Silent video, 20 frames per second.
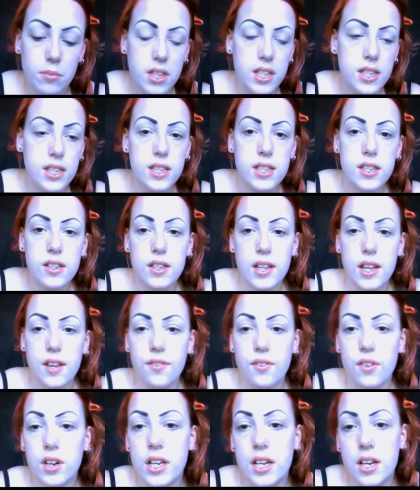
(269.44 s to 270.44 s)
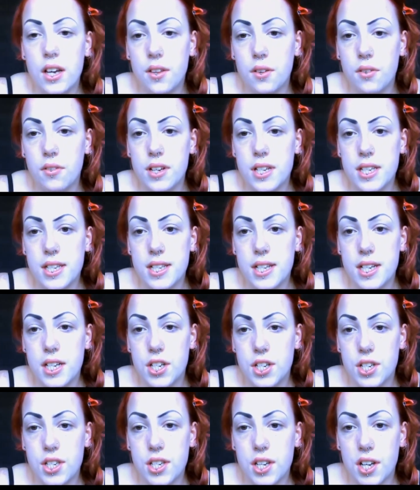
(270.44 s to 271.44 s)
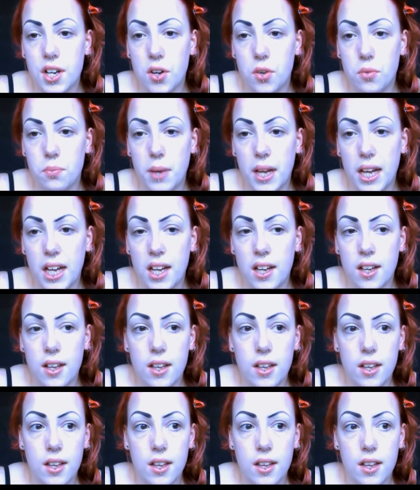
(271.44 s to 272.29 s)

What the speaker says: This isn't there for any other reason than just to help me